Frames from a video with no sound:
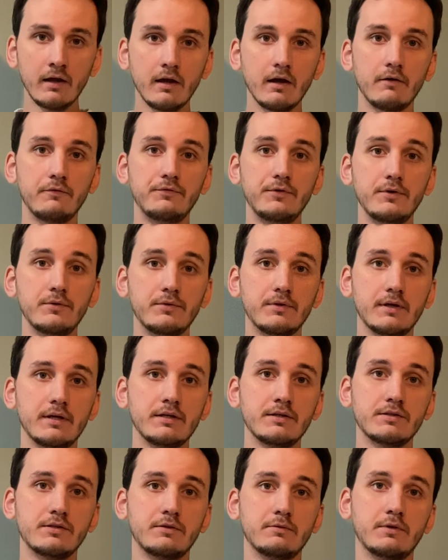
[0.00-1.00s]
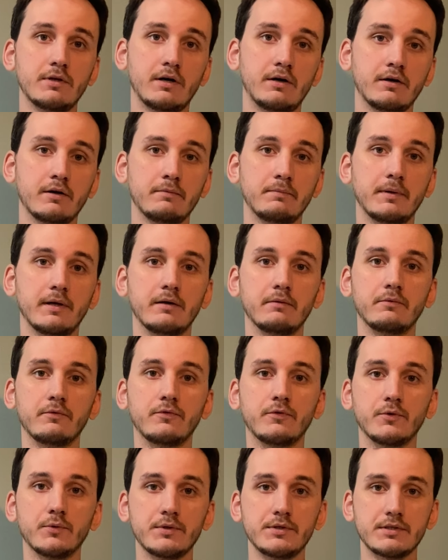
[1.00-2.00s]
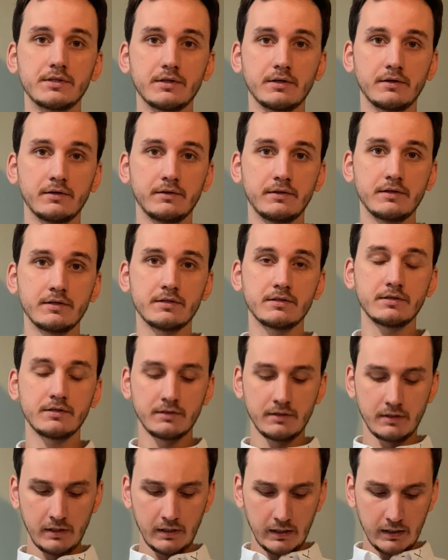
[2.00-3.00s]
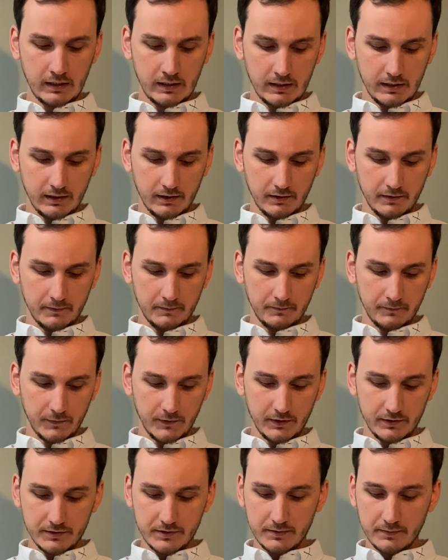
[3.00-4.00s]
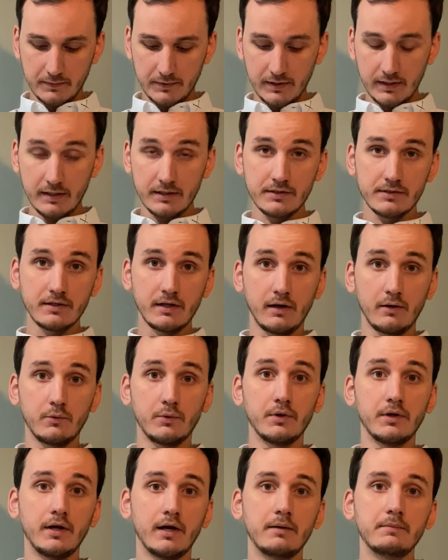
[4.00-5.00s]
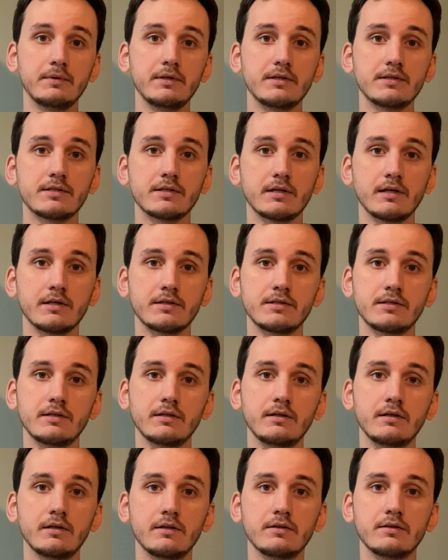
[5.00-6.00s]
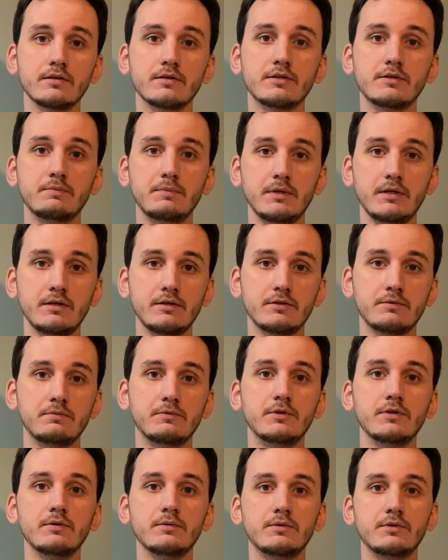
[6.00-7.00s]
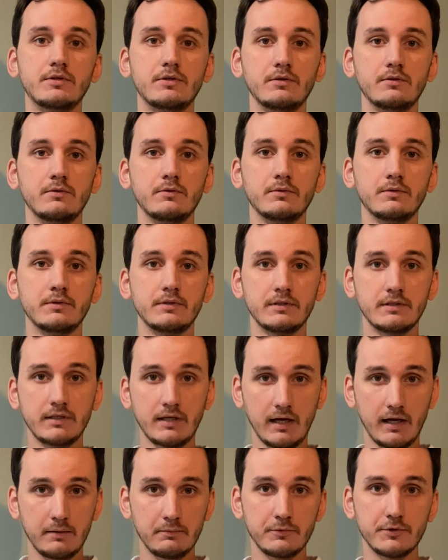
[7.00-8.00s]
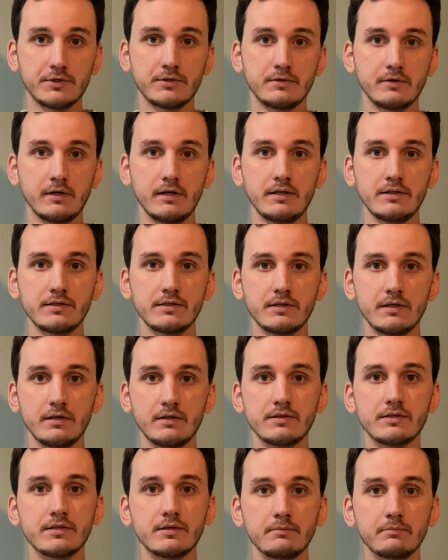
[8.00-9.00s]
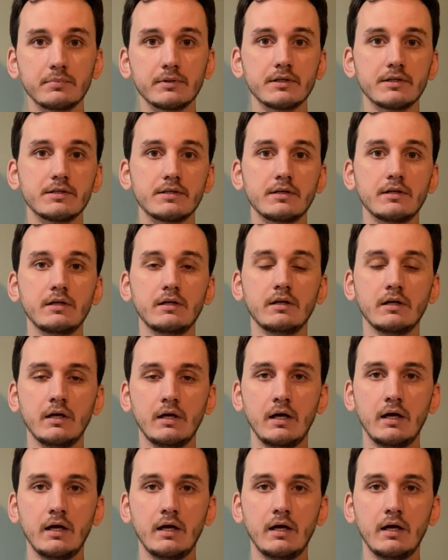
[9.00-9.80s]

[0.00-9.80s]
A few things to talk about before we start this. There are some things that I will not be discussing in this speech due to time restraints and simplicity.